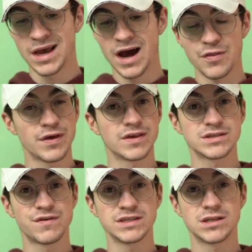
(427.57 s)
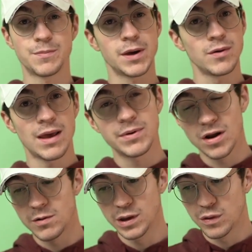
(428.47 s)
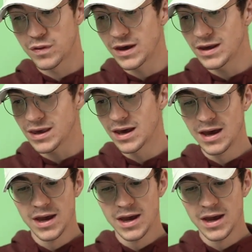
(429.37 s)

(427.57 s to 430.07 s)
I think this fits the bill. Let me know what you think.